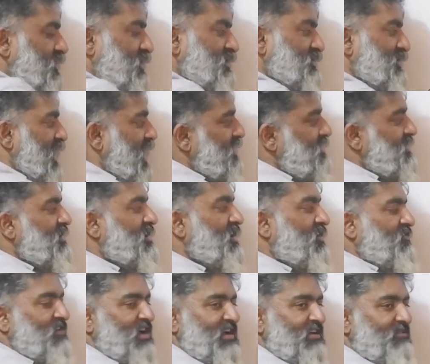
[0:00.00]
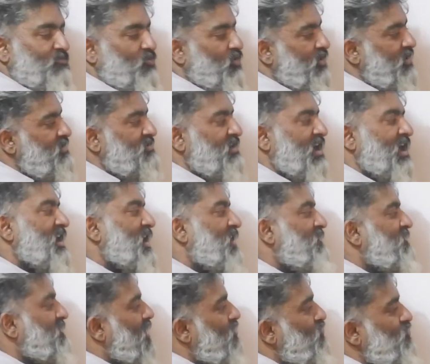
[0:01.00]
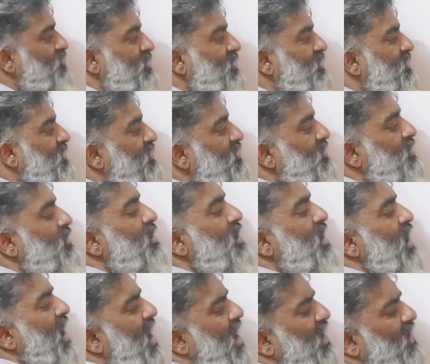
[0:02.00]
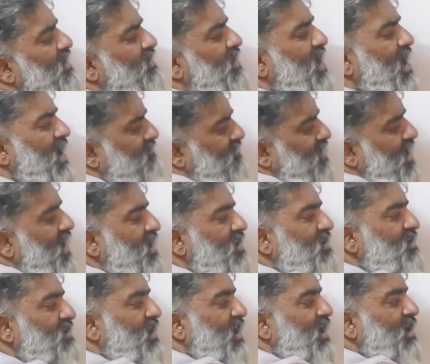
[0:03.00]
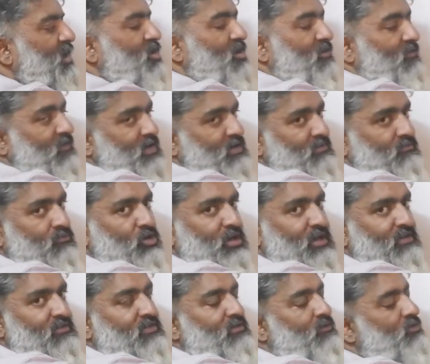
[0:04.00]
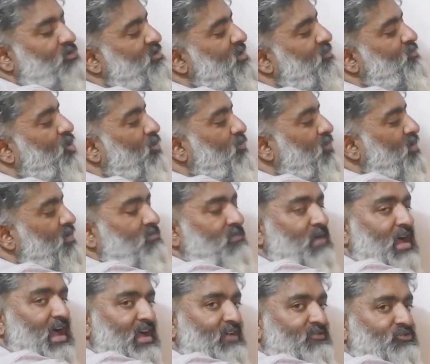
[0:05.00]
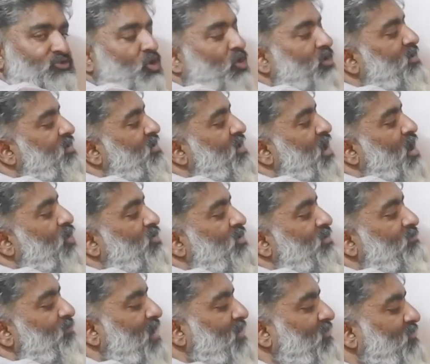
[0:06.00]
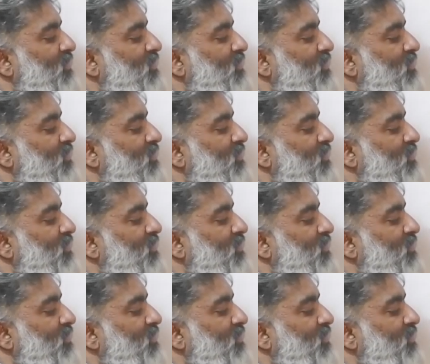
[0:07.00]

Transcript: this line there are 5 points and I have counted it and I have taken care of it. Whatever was the problem, I have sorted it out in my